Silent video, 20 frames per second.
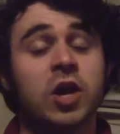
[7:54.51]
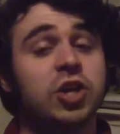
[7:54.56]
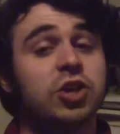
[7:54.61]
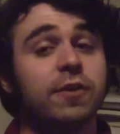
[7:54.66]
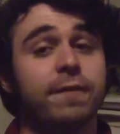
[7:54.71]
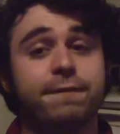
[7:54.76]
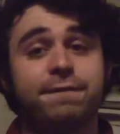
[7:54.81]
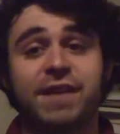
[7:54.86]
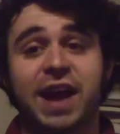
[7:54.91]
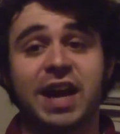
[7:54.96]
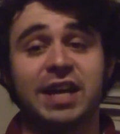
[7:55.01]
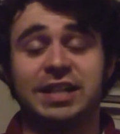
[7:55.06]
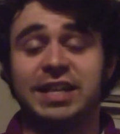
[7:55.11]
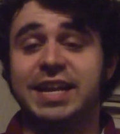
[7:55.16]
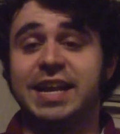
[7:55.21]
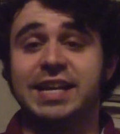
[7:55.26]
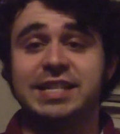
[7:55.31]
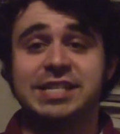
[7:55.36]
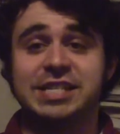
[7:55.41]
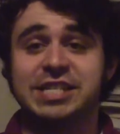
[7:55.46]
you finally
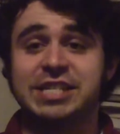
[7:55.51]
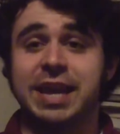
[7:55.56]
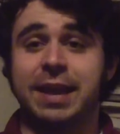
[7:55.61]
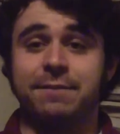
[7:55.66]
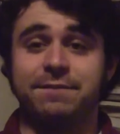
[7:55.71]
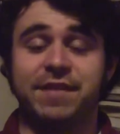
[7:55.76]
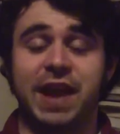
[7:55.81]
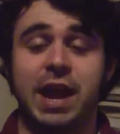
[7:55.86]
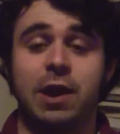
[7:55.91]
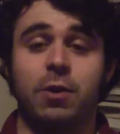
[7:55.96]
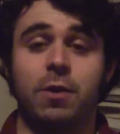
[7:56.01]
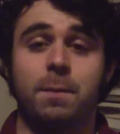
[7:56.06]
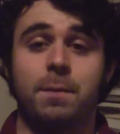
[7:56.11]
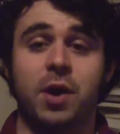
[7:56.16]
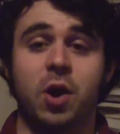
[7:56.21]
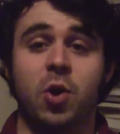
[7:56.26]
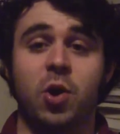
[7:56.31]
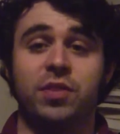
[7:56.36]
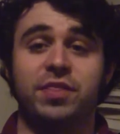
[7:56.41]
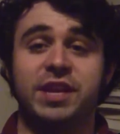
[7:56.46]
get to see him fire a
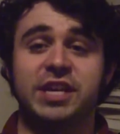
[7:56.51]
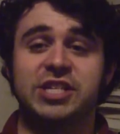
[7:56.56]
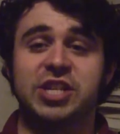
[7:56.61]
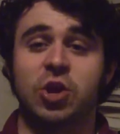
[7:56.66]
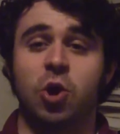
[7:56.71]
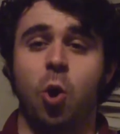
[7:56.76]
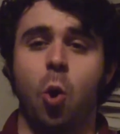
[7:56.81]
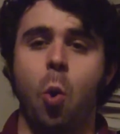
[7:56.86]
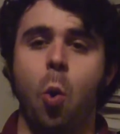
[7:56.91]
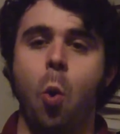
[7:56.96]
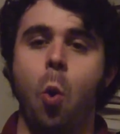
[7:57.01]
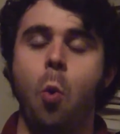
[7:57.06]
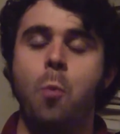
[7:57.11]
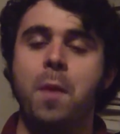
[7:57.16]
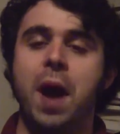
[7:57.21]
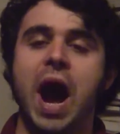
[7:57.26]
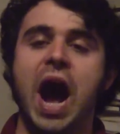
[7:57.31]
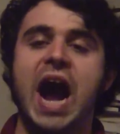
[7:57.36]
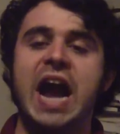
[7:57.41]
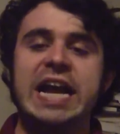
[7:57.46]
bow on this, and oh
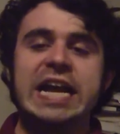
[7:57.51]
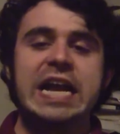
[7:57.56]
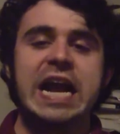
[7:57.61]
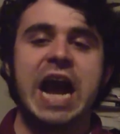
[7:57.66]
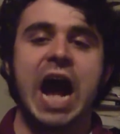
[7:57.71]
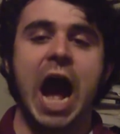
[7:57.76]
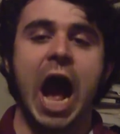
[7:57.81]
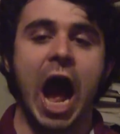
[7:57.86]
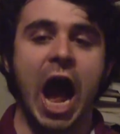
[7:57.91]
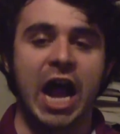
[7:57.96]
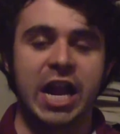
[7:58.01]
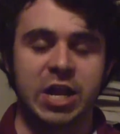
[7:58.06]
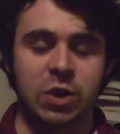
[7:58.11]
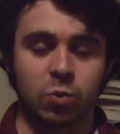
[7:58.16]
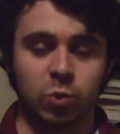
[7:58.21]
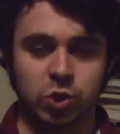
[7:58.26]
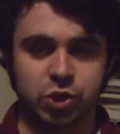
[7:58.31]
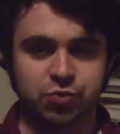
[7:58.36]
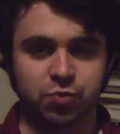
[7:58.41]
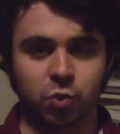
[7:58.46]
my god,
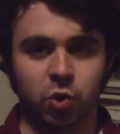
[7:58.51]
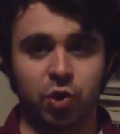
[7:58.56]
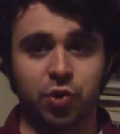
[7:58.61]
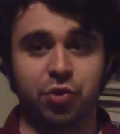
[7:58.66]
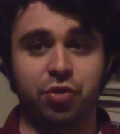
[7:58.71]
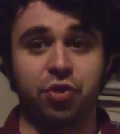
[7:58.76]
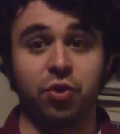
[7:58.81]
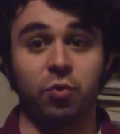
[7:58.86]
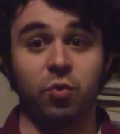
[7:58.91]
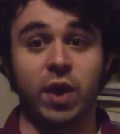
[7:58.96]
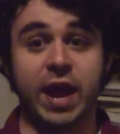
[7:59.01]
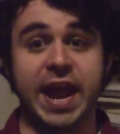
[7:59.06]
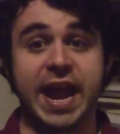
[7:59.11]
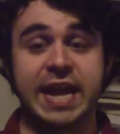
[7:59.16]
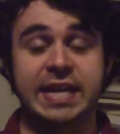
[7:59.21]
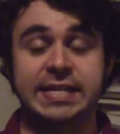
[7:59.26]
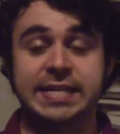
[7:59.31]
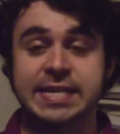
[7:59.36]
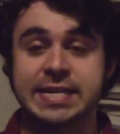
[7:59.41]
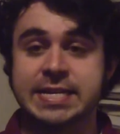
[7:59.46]
it was worth the
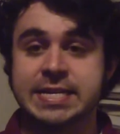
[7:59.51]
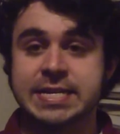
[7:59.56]
wait.